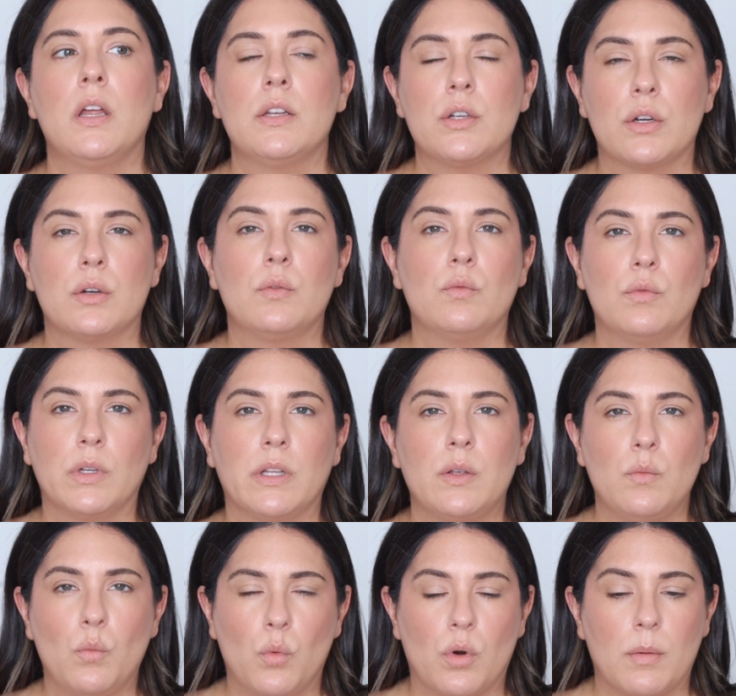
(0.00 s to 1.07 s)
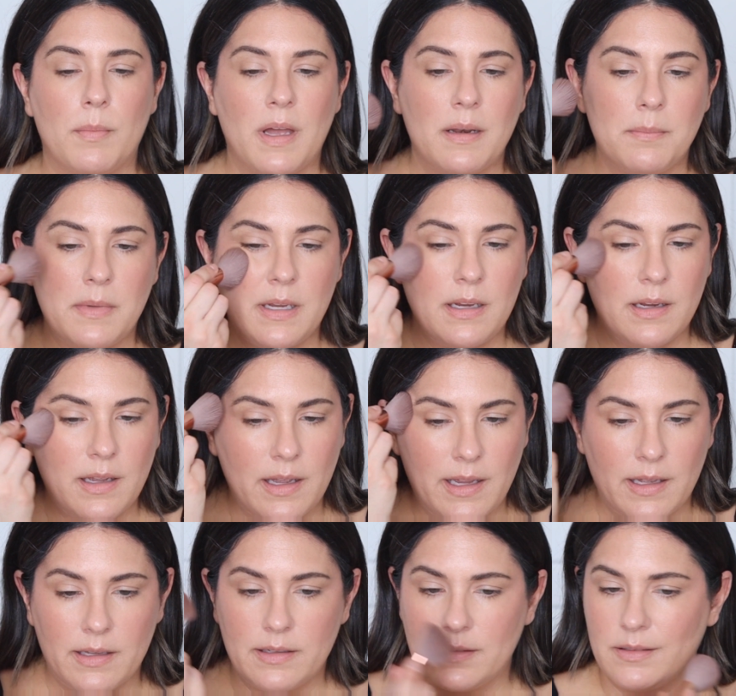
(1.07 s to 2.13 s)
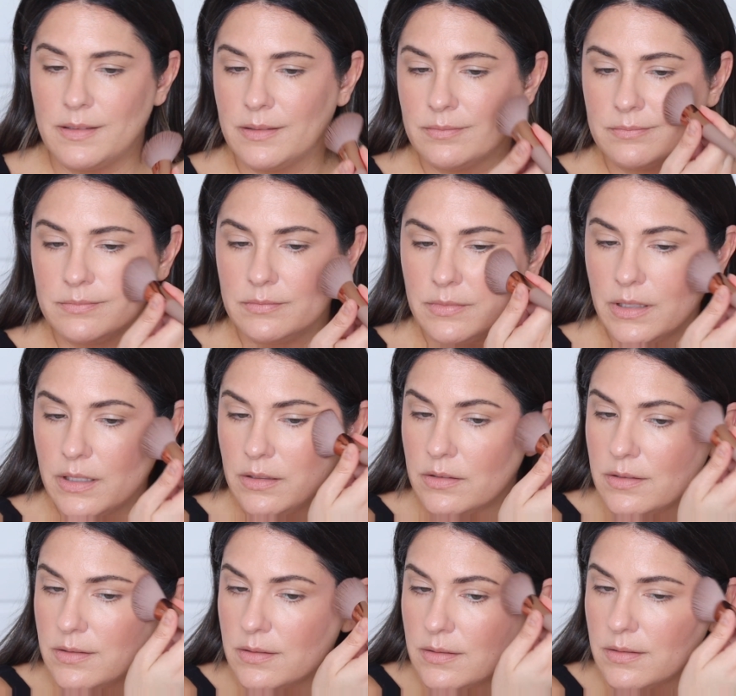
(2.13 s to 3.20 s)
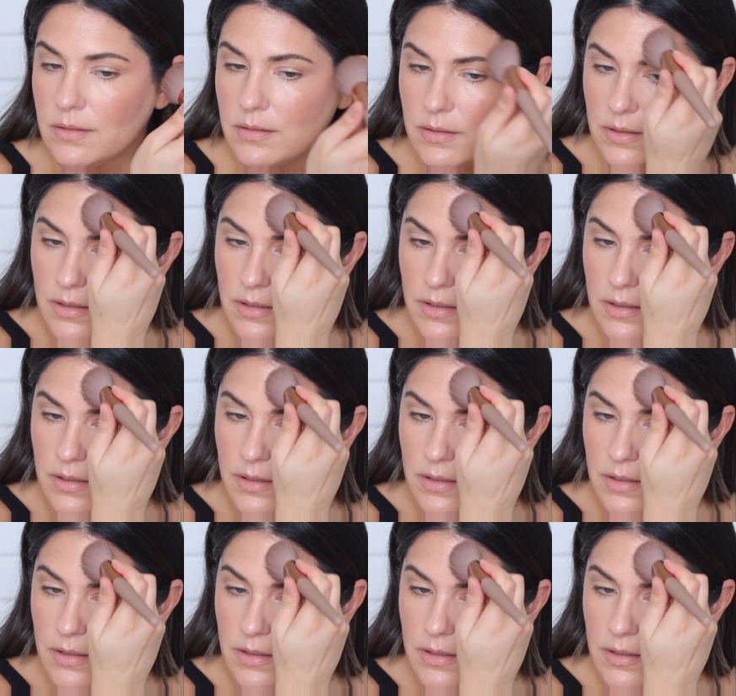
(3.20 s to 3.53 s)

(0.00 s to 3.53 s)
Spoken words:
turn really warm on me, and it can just,